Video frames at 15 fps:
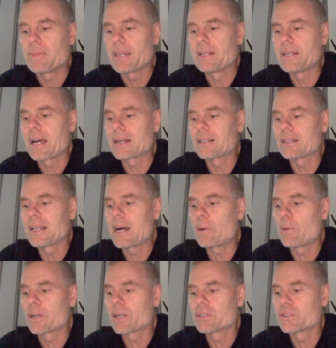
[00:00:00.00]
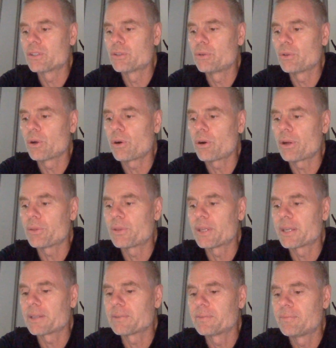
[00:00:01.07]
and not allowing us to do the hard
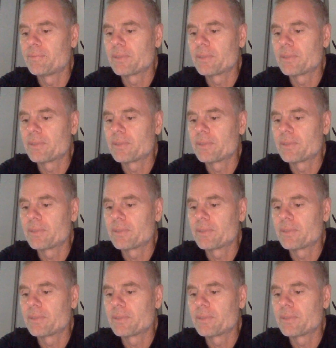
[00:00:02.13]
thing.